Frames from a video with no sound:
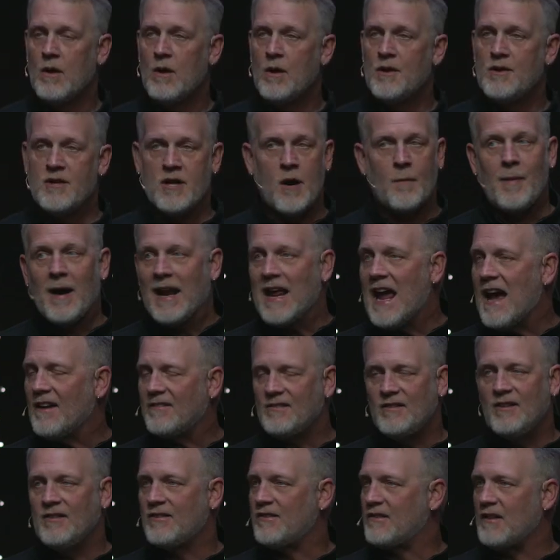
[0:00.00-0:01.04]
Nobody has
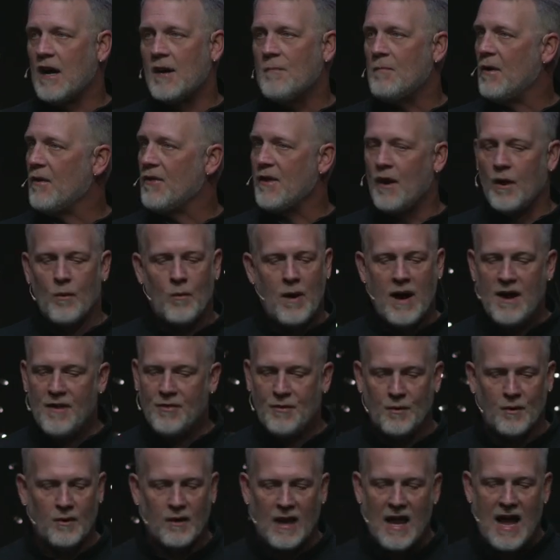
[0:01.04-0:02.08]
to stumble their way
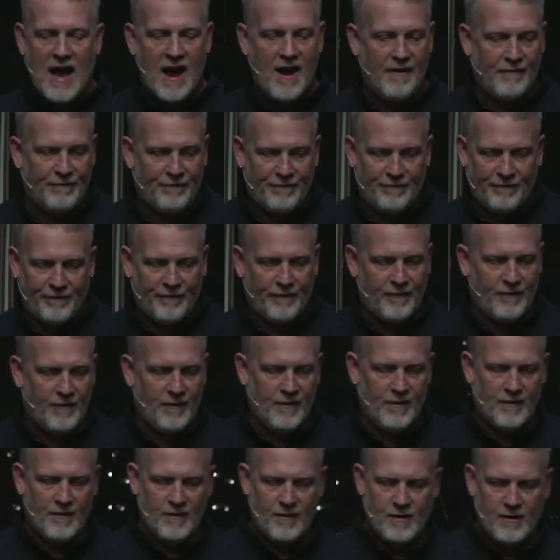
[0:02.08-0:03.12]
through life.
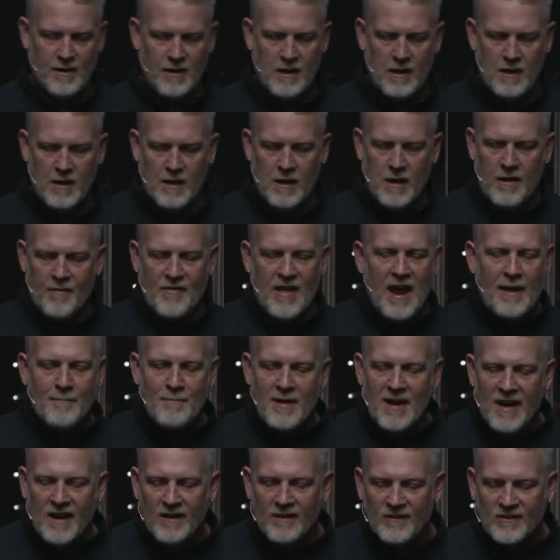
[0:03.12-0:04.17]
That
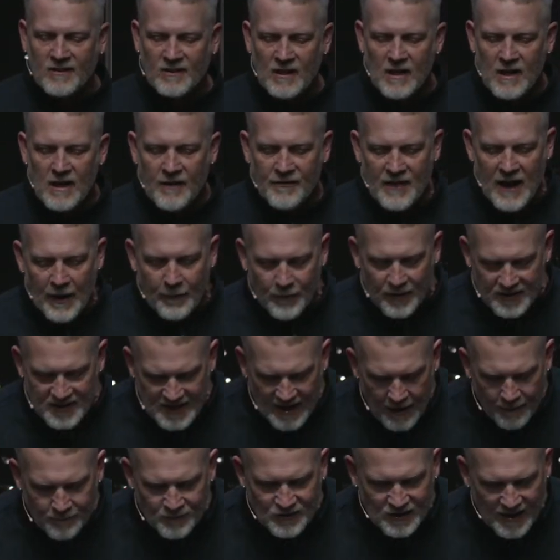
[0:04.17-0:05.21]
means that
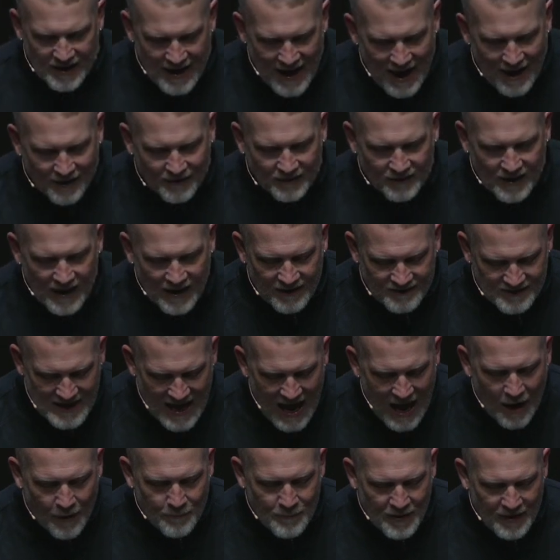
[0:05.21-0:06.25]
redemption has
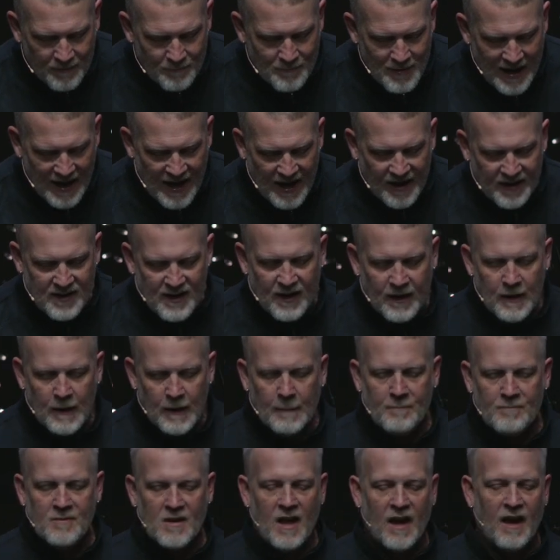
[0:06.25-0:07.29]
now been made
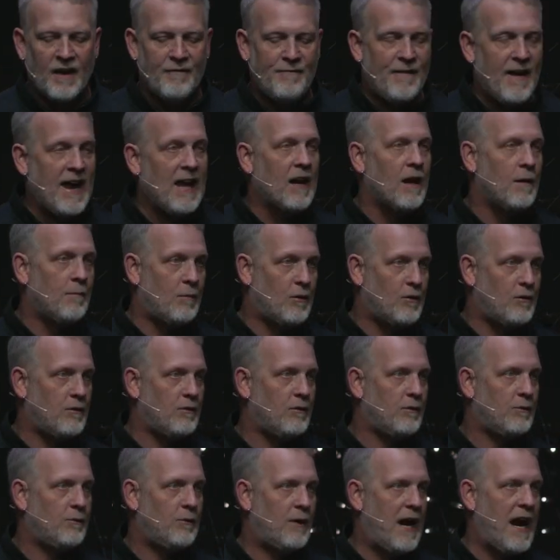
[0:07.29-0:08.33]
available,
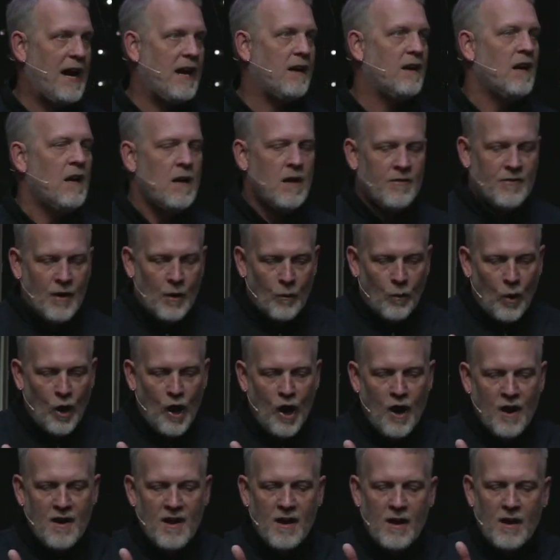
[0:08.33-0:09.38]
right? The
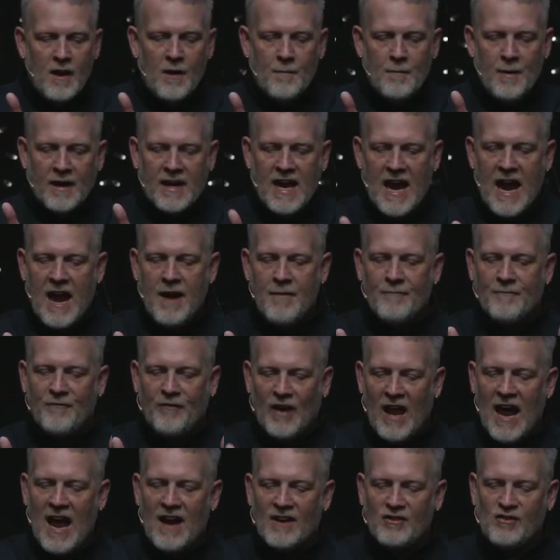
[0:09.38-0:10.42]
word became
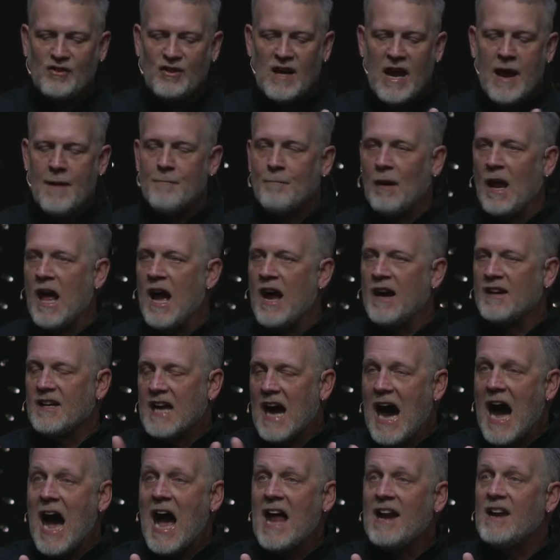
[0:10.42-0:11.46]
flesh and blood.
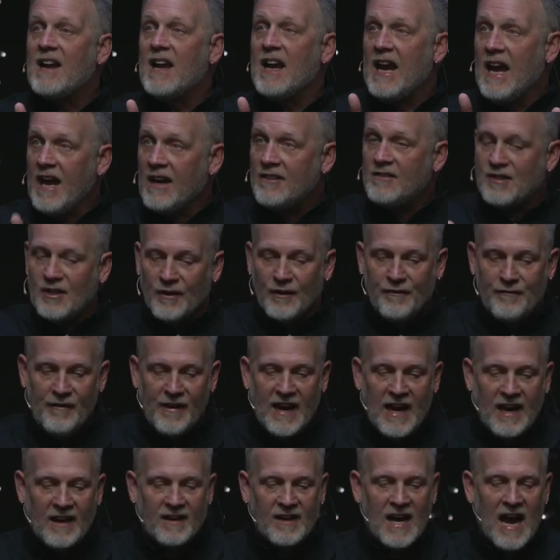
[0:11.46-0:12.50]
God
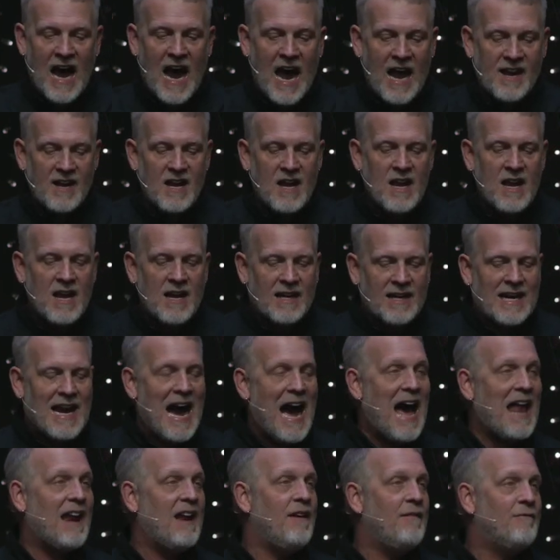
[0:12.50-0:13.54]
intervened, God
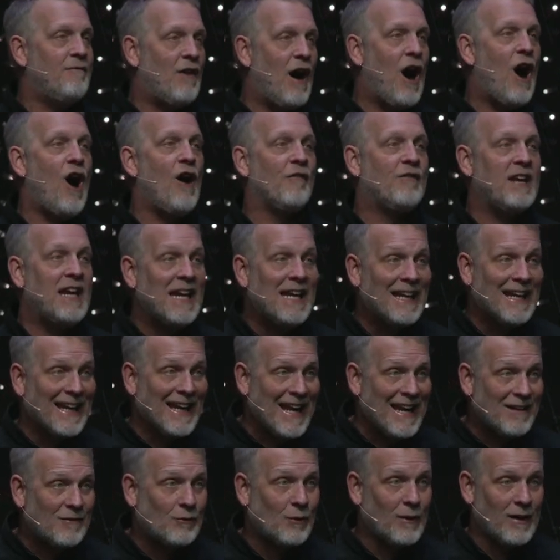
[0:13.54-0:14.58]
got involved. He
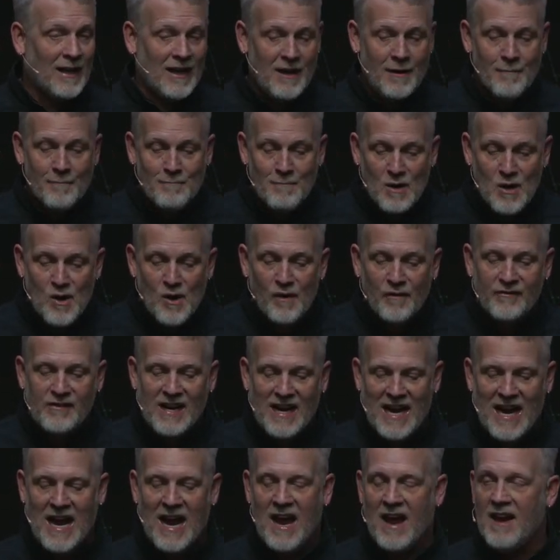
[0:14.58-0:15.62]
literally moved
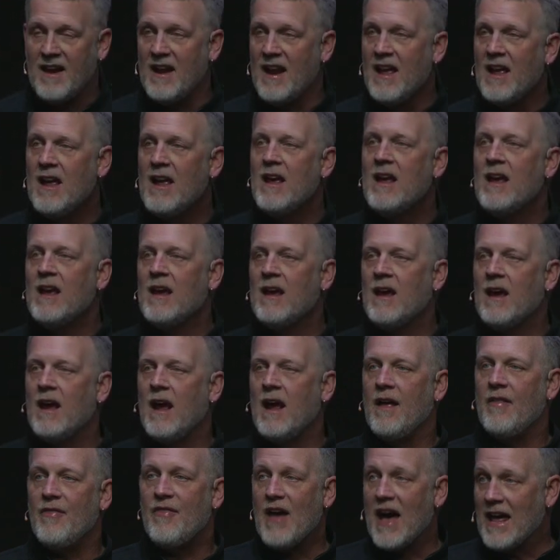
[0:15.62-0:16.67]
in,
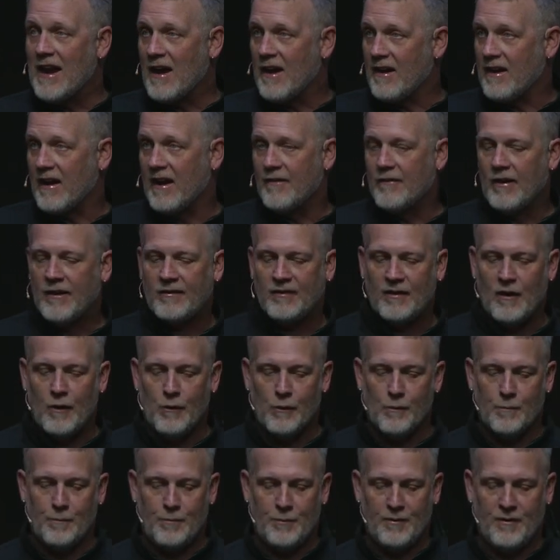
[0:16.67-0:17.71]
and that ought to give us
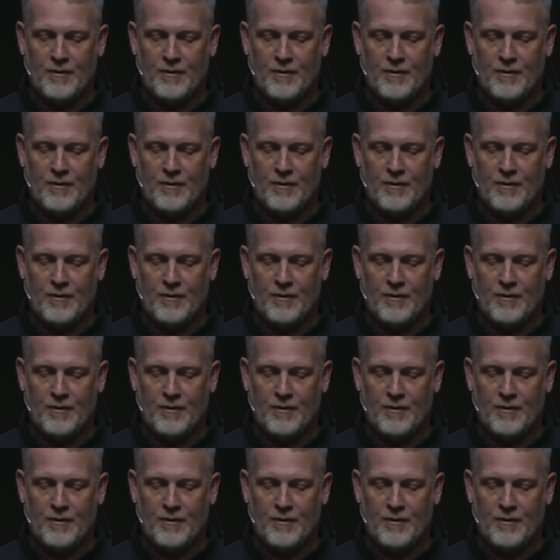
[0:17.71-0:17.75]
hope.